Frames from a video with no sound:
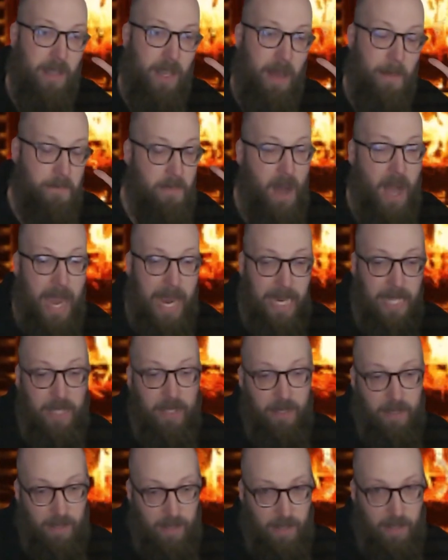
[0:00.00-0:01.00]

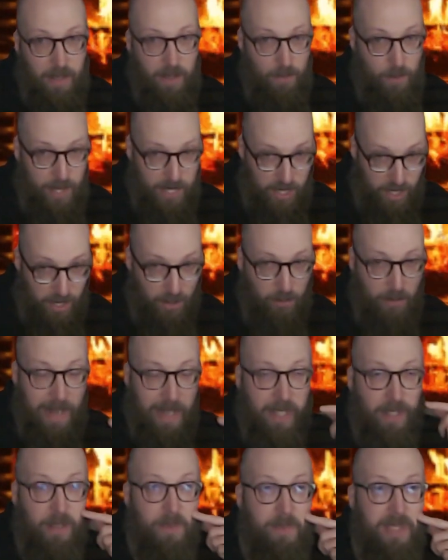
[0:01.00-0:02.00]
mind of which the
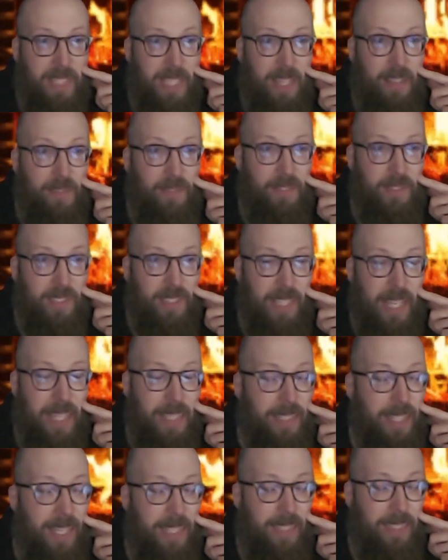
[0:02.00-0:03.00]
writer himself said
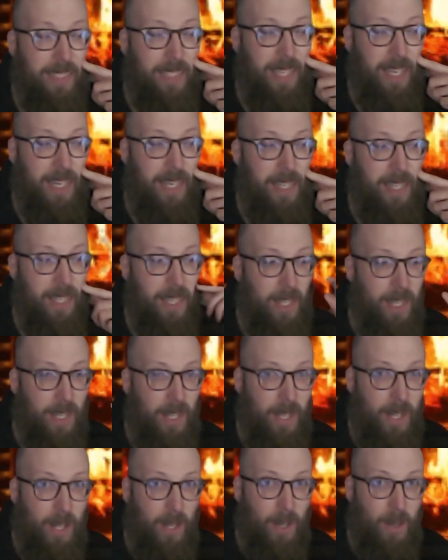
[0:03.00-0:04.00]
that
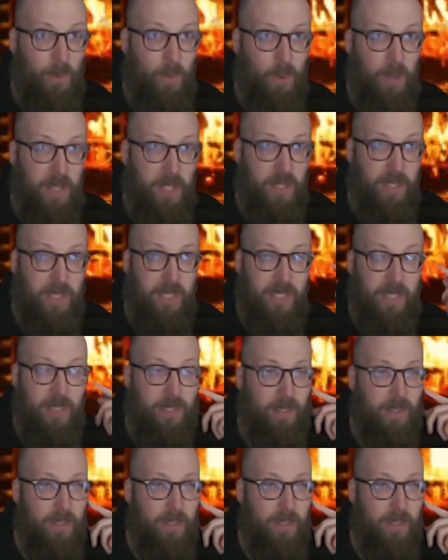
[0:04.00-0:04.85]
was